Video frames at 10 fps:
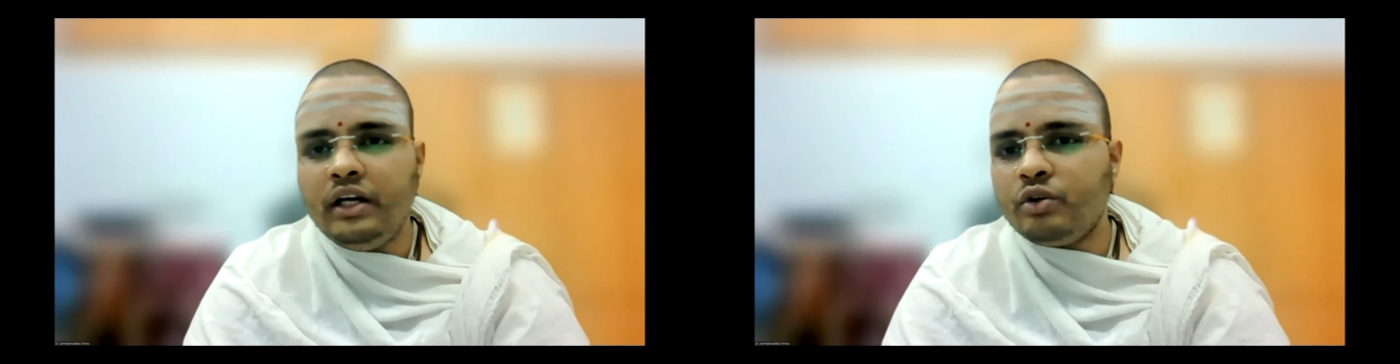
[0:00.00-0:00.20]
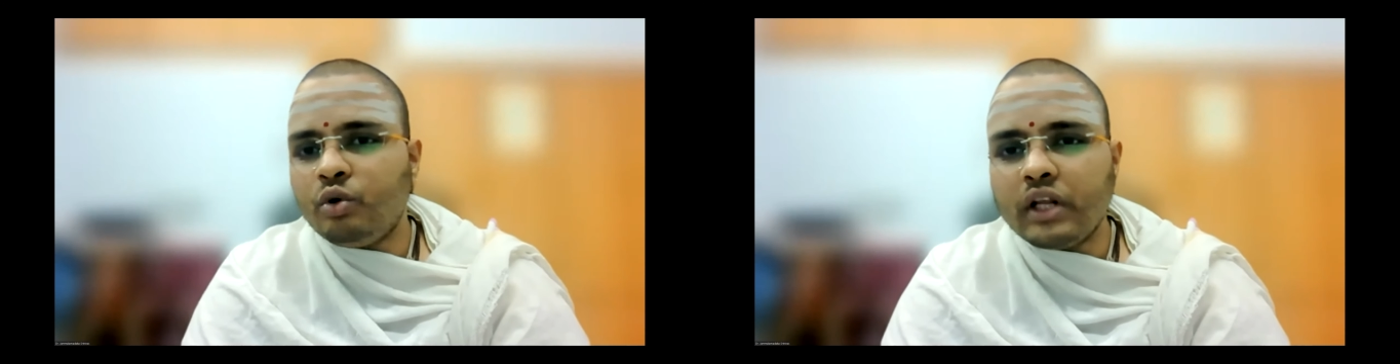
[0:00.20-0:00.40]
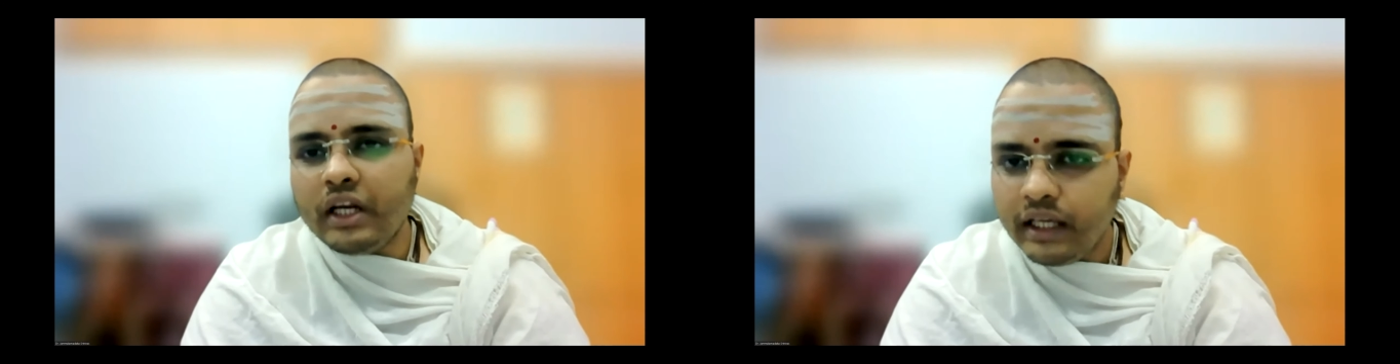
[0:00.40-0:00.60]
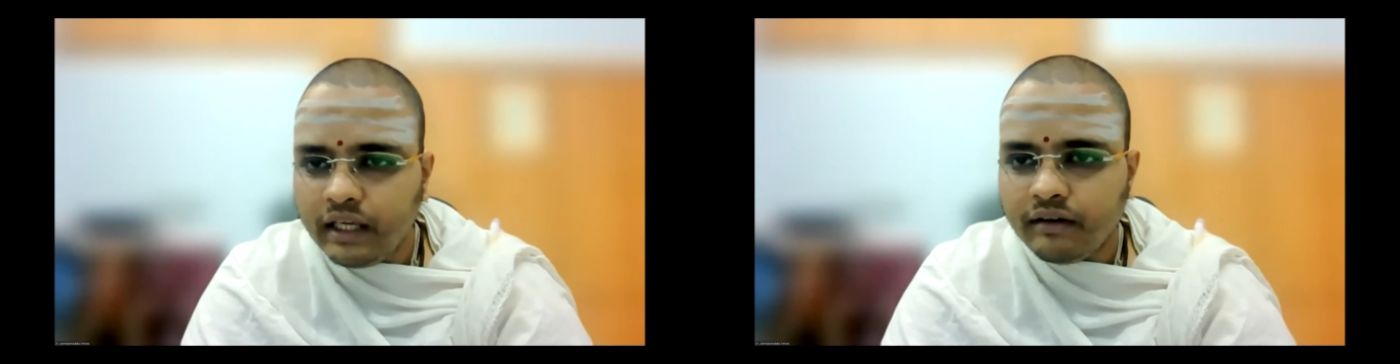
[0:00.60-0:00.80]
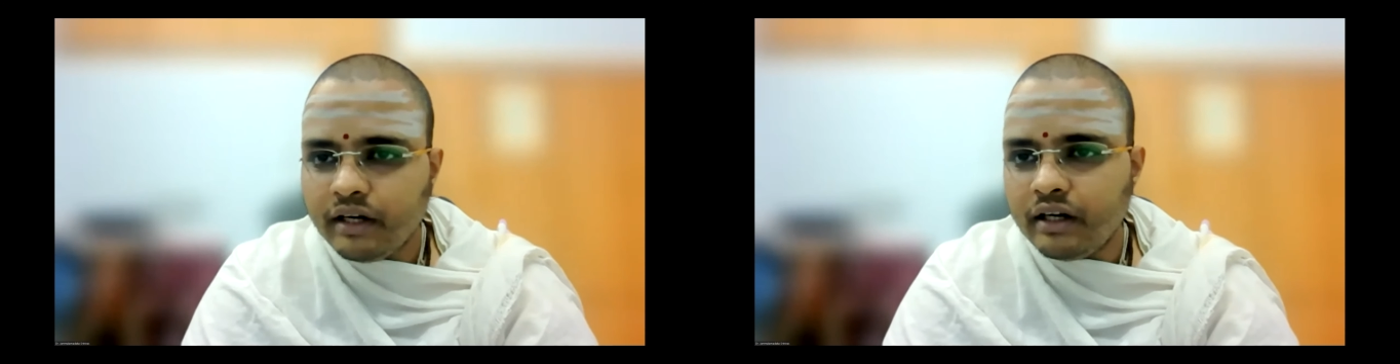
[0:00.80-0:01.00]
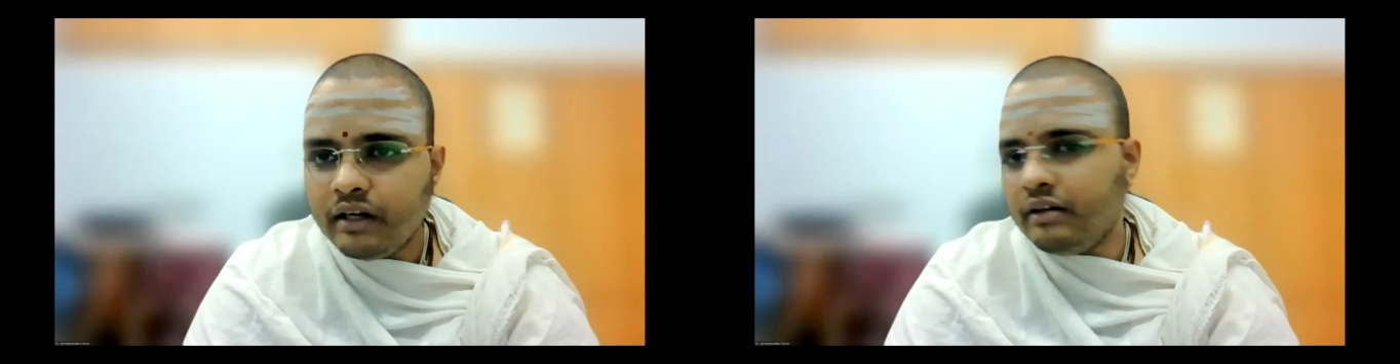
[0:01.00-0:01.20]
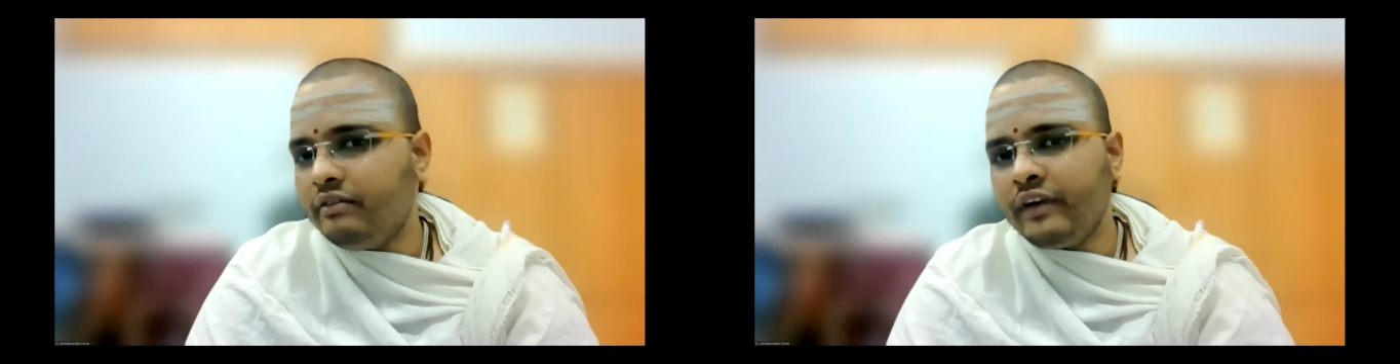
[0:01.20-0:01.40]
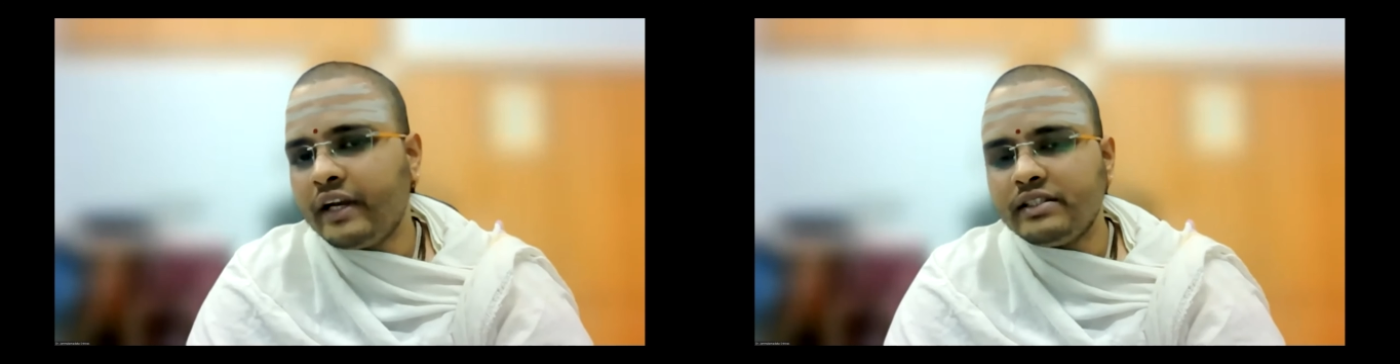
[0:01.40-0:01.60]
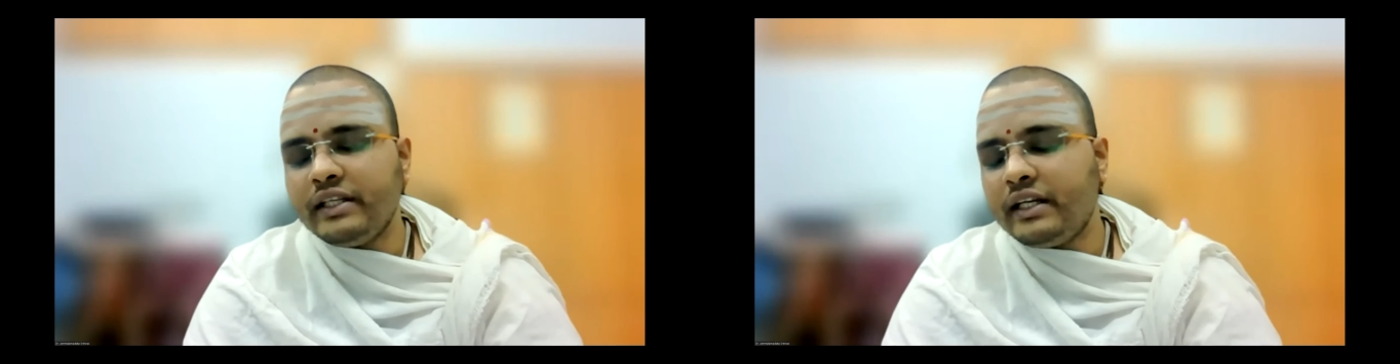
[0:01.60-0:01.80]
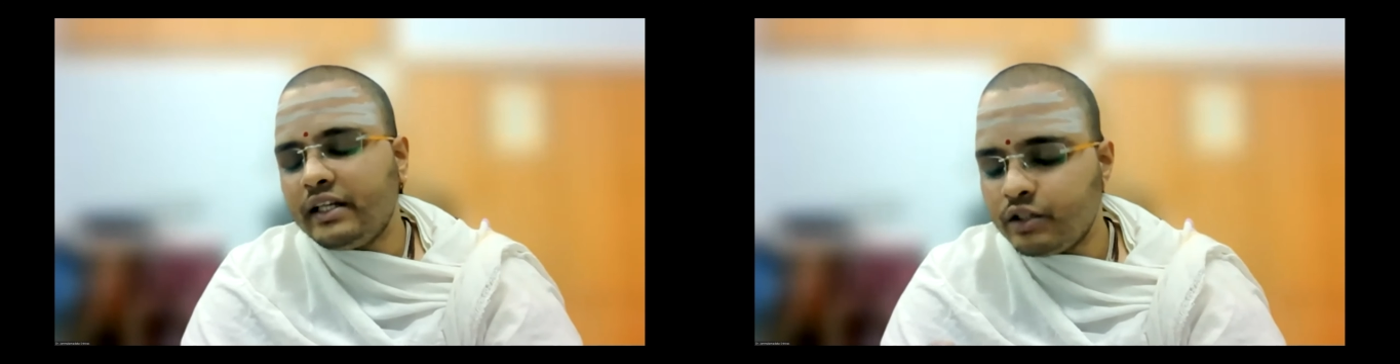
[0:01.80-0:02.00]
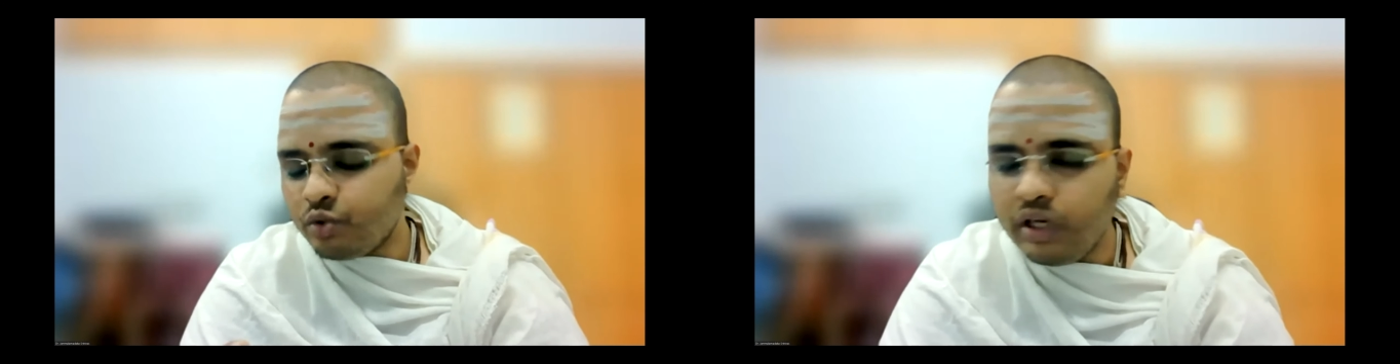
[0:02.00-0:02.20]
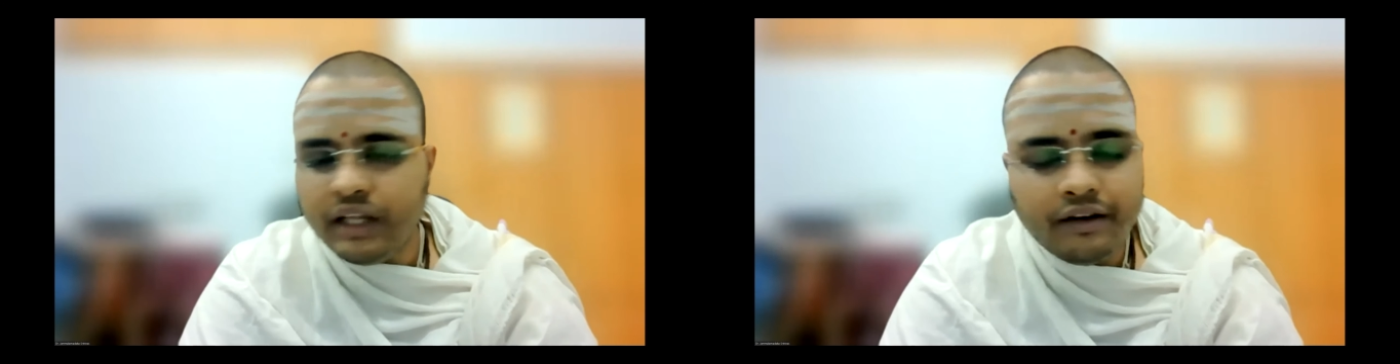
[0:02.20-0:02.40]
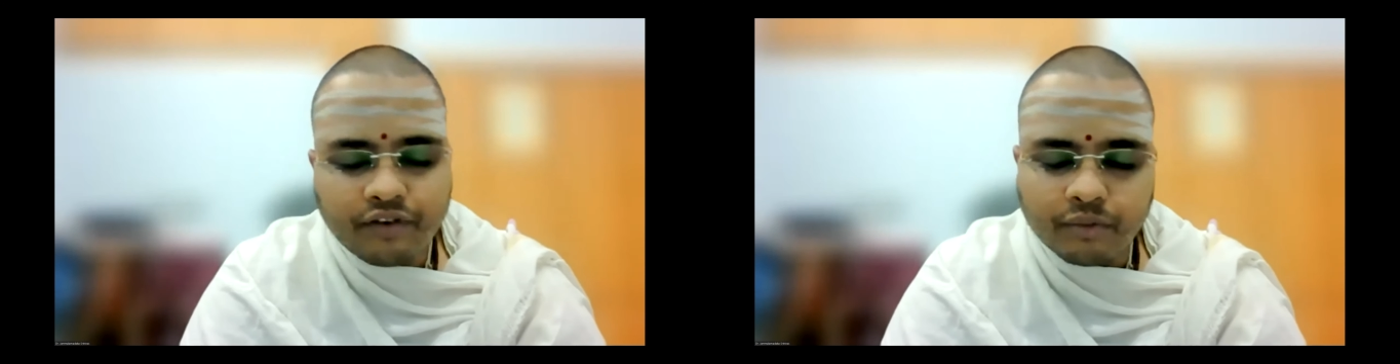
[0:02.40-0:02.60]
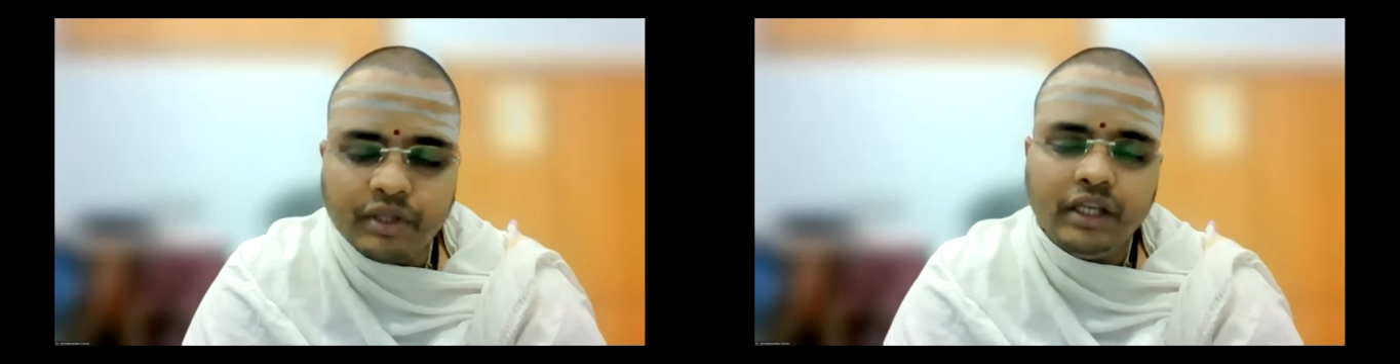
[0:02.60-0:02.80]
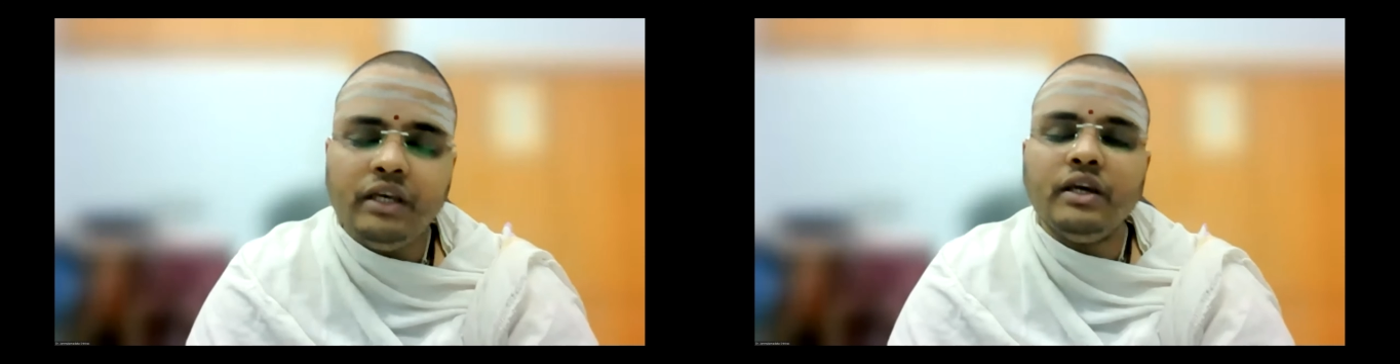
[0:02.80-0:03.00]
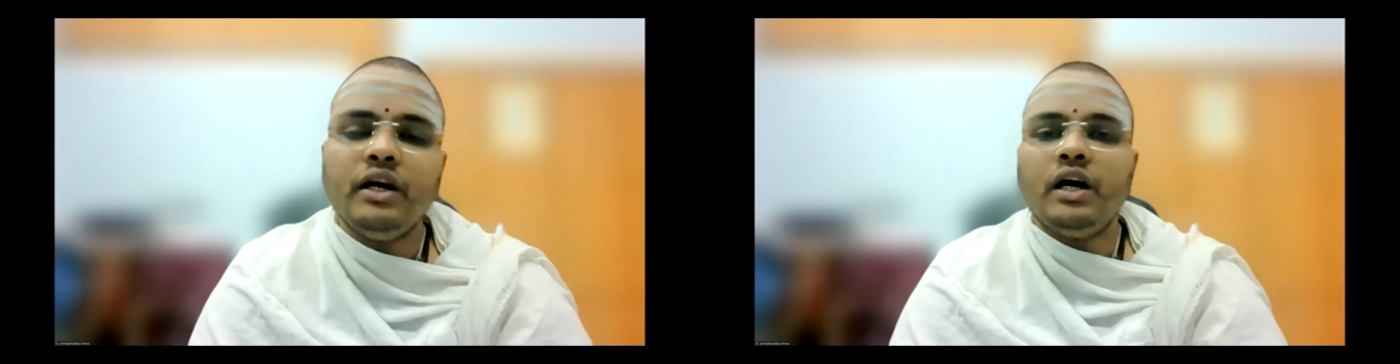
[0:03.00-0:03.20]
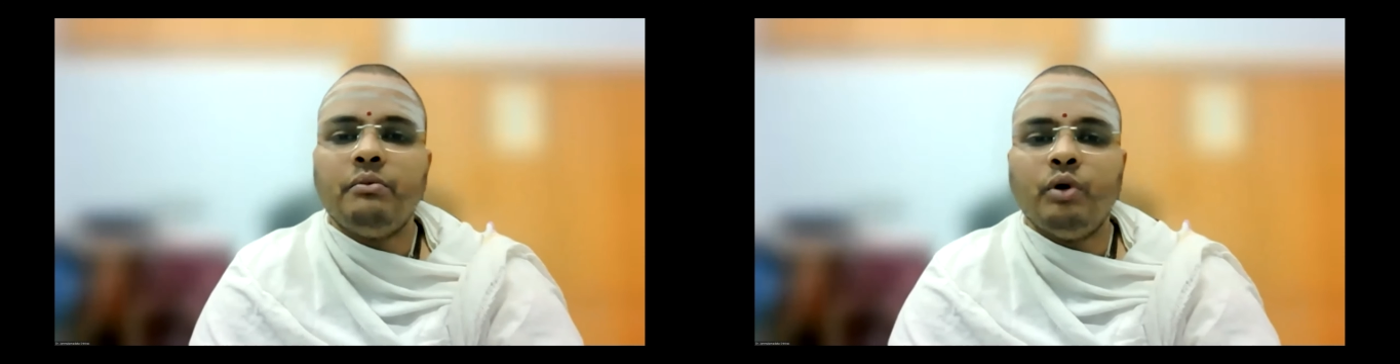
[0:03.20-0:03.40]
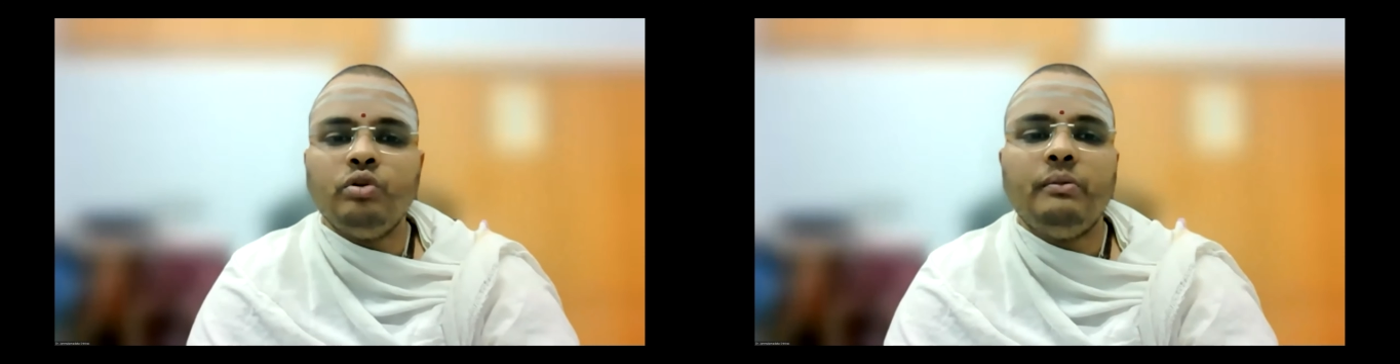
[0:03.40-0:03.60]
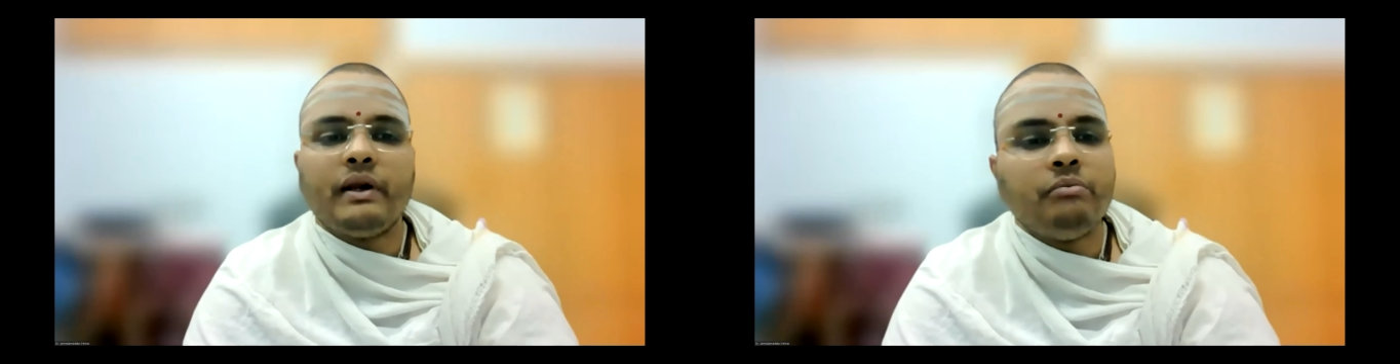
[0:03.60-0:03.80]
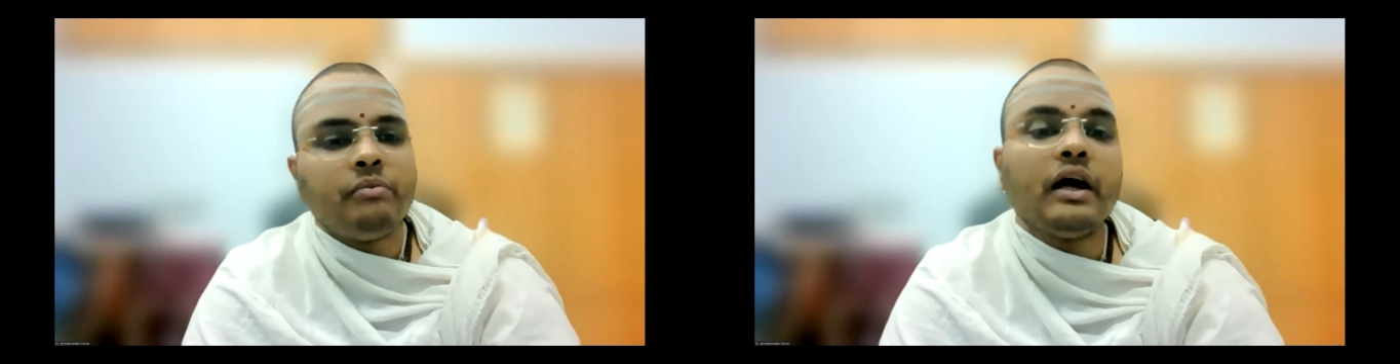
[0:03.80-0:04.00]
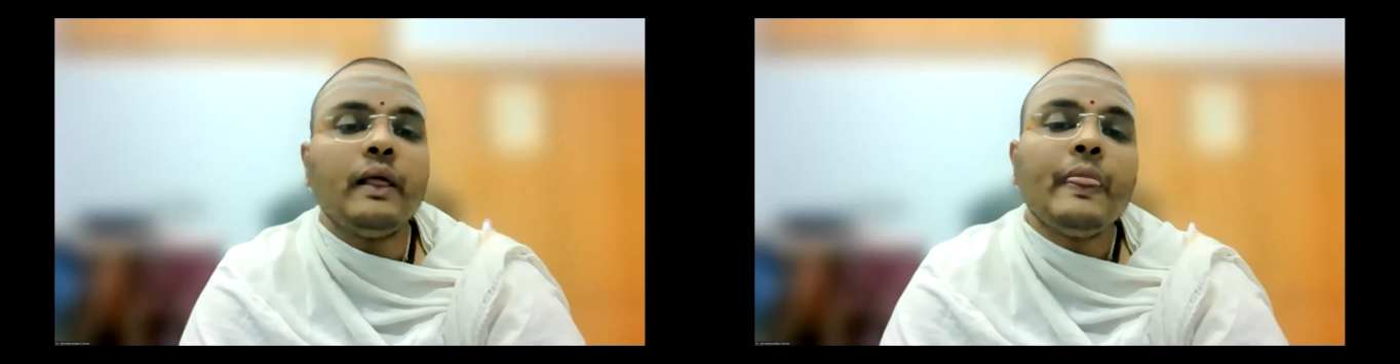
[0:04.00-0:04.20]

totally, uh, we can say that it is only from the uh, Bauddha Parampara.